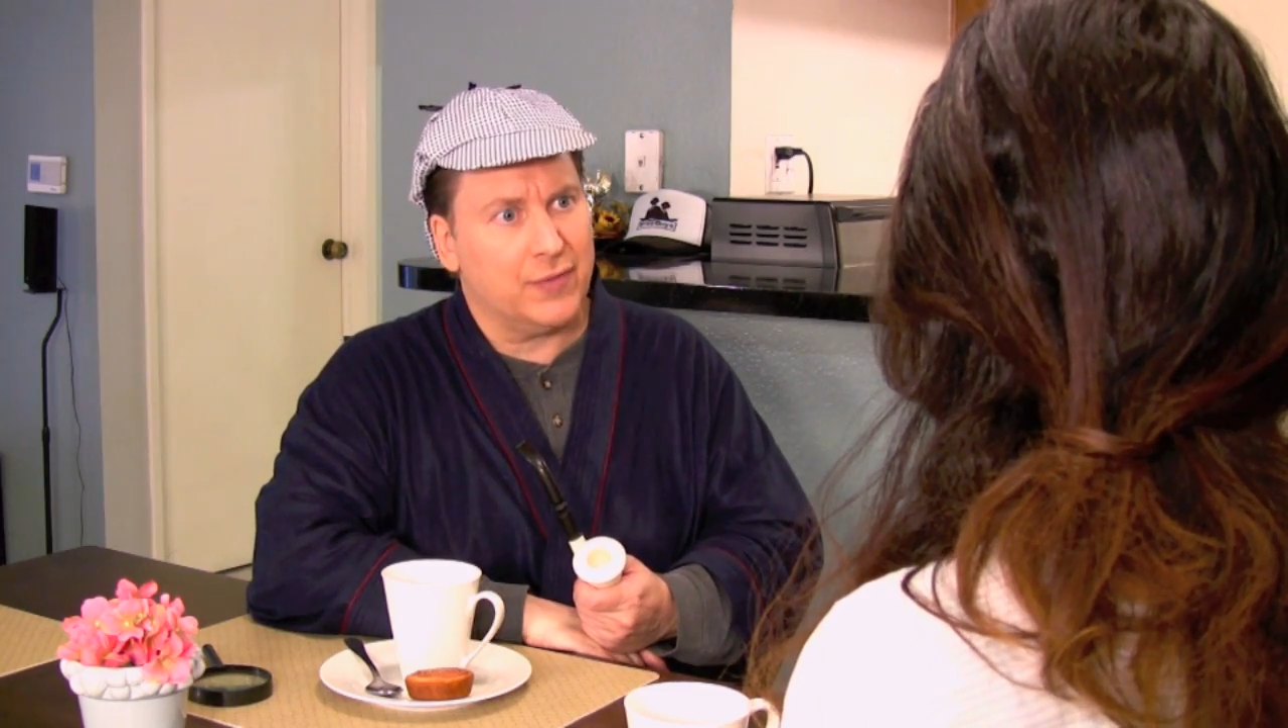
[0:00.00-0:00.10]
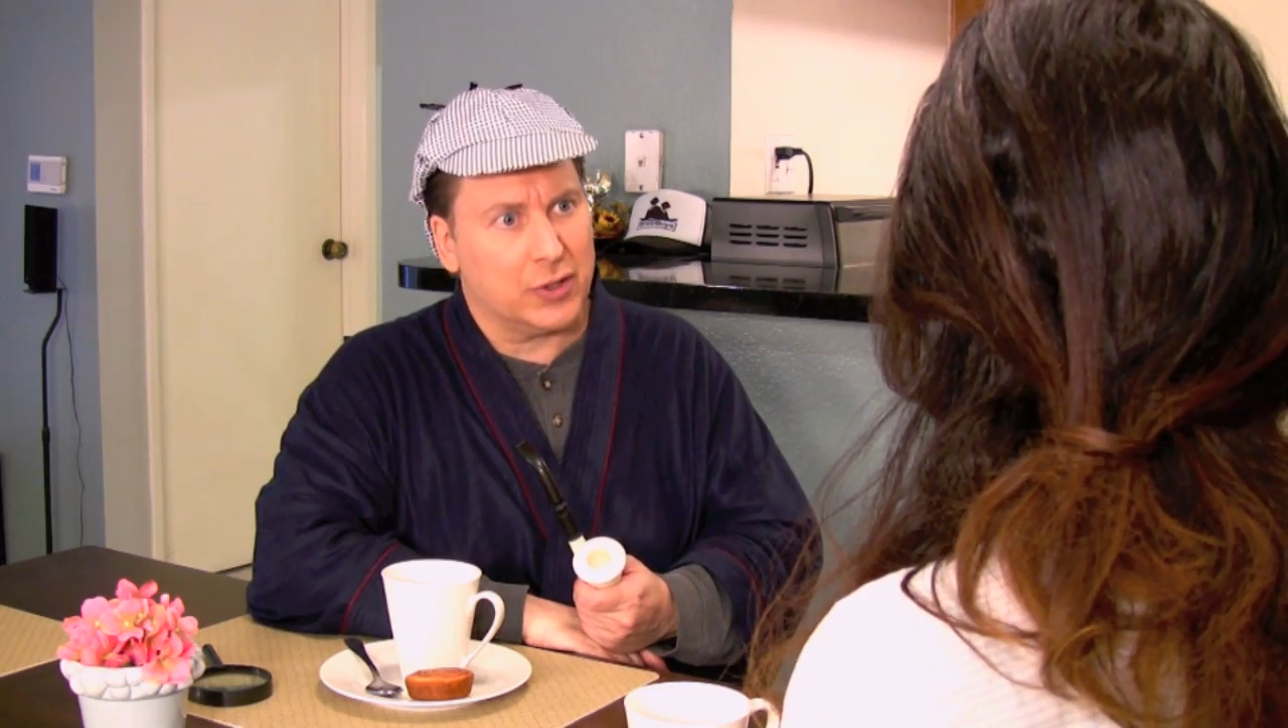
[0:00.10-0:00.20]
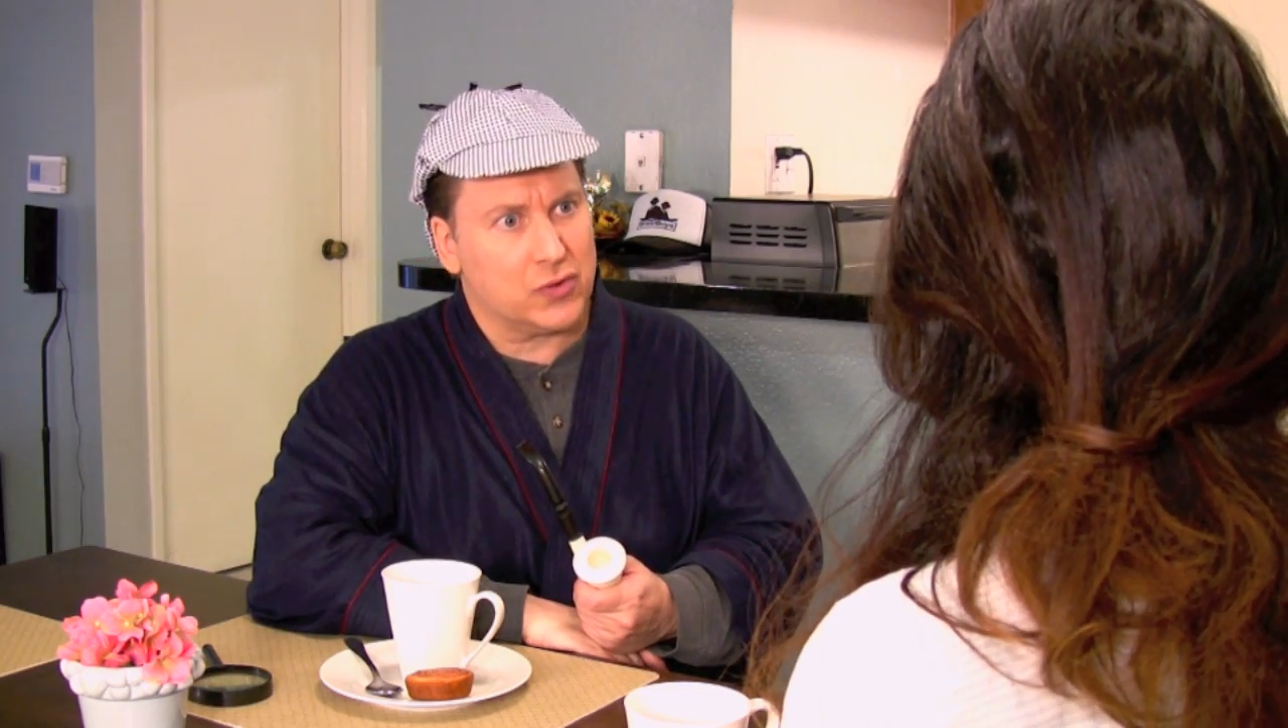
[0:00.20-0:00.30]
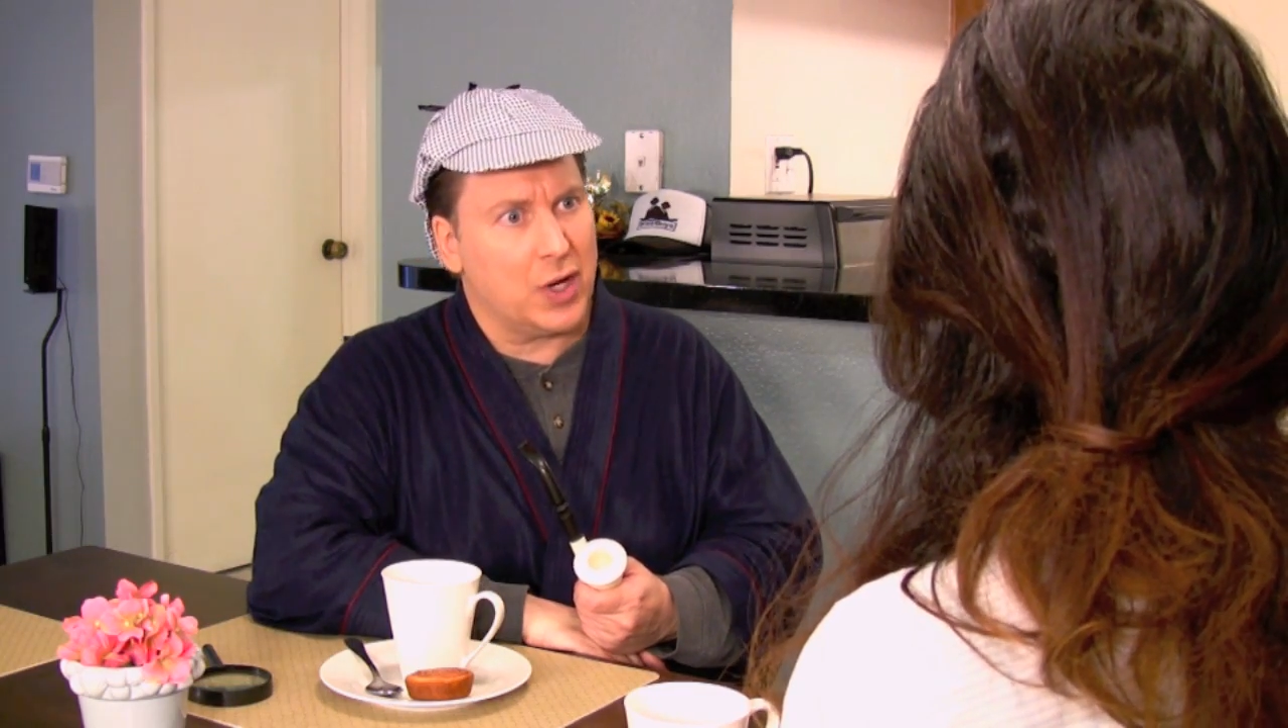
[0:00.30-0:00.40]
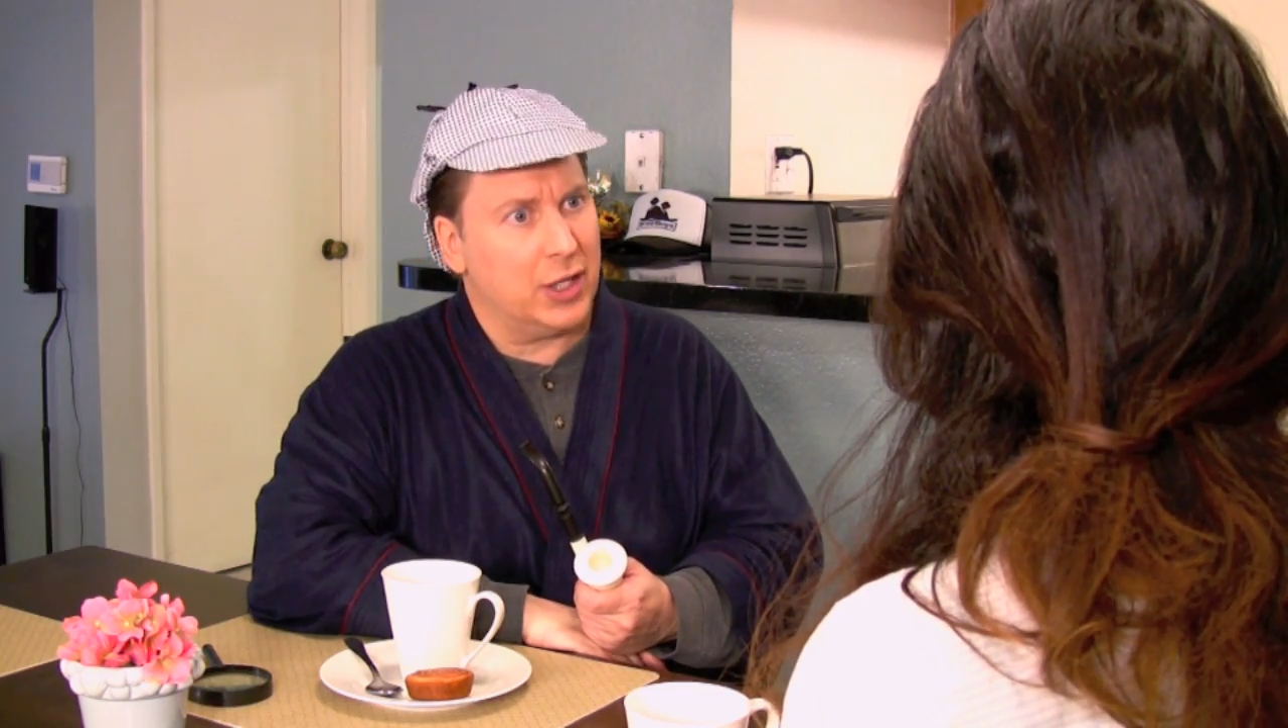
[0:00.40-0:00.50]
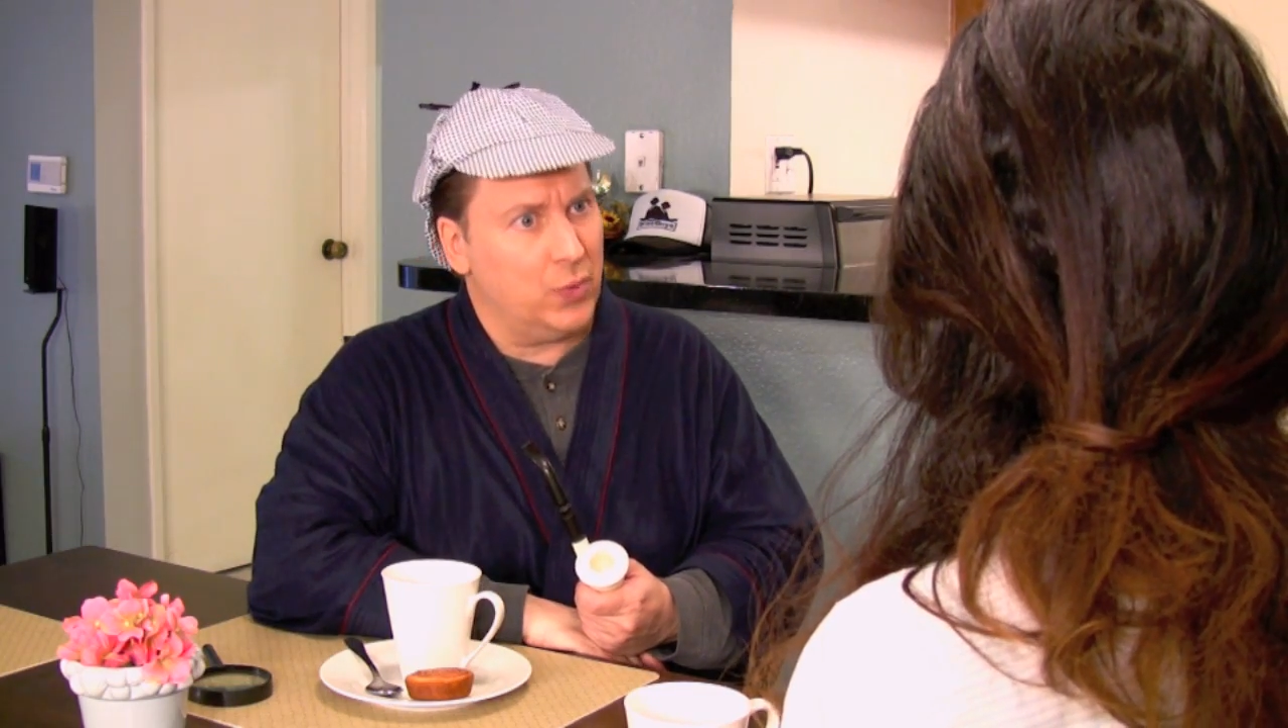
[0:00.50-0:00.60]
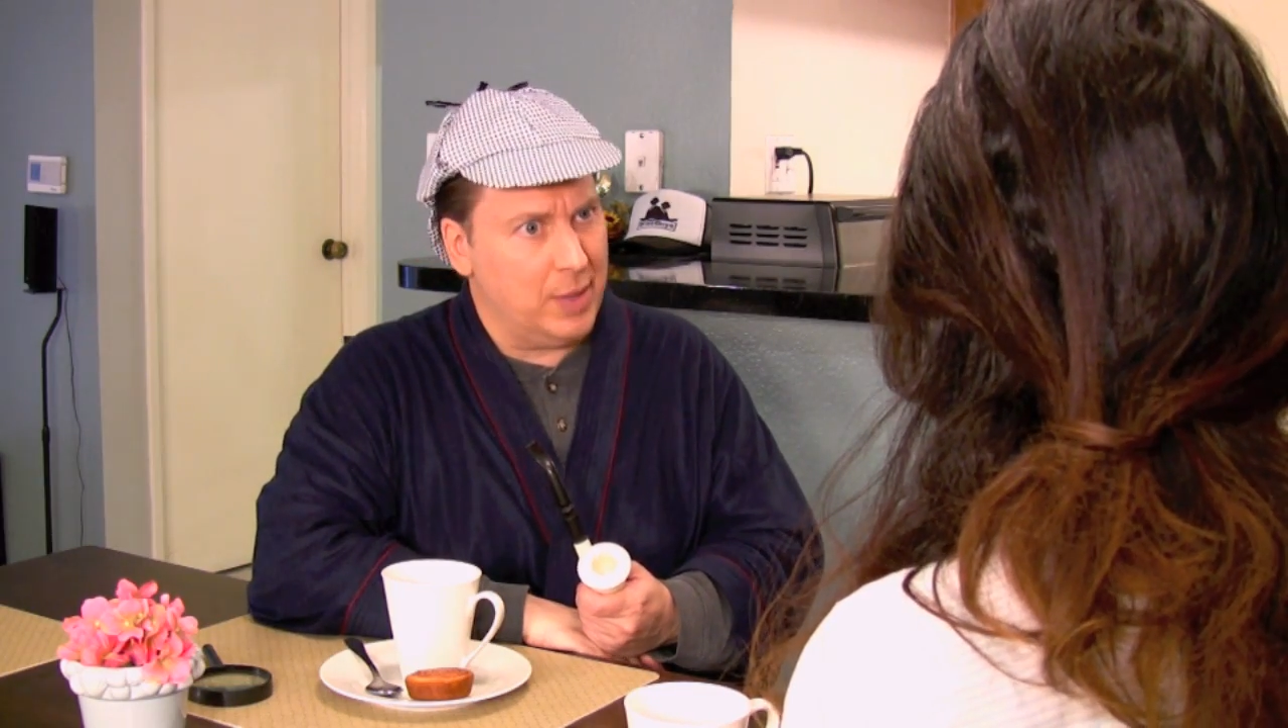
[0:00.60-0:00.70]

frustrated